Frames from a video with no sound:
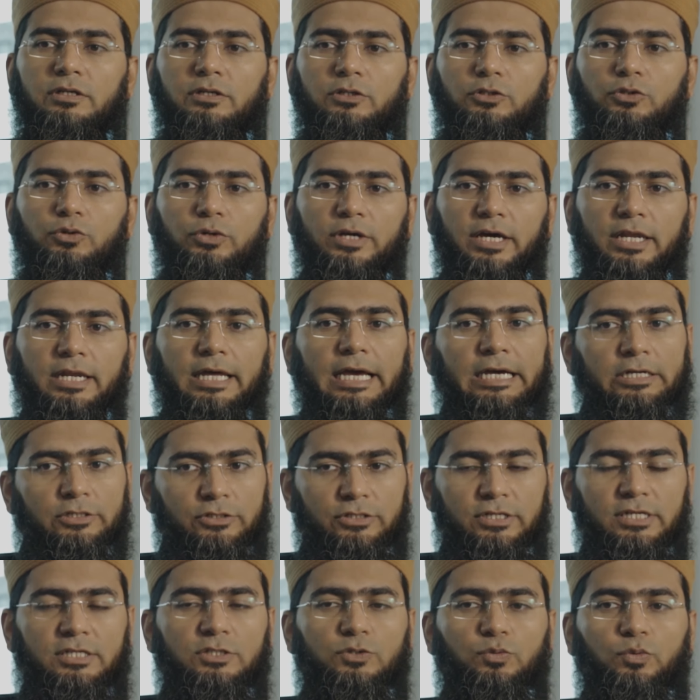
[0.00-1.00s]
You can
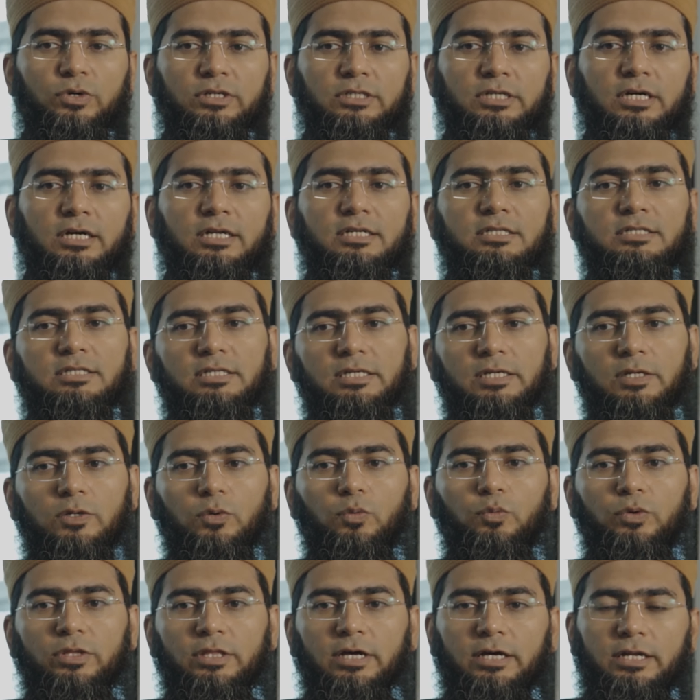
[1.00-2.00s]
exchange one currency
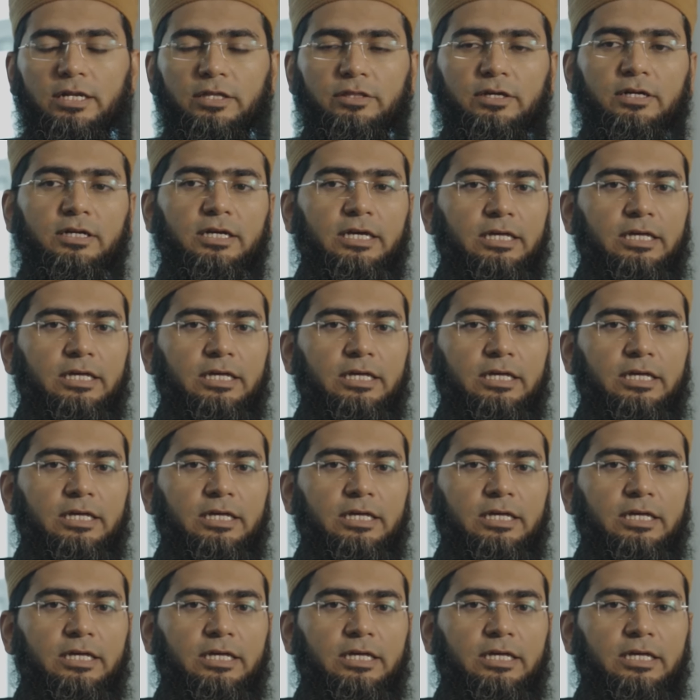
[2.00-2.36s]
with another.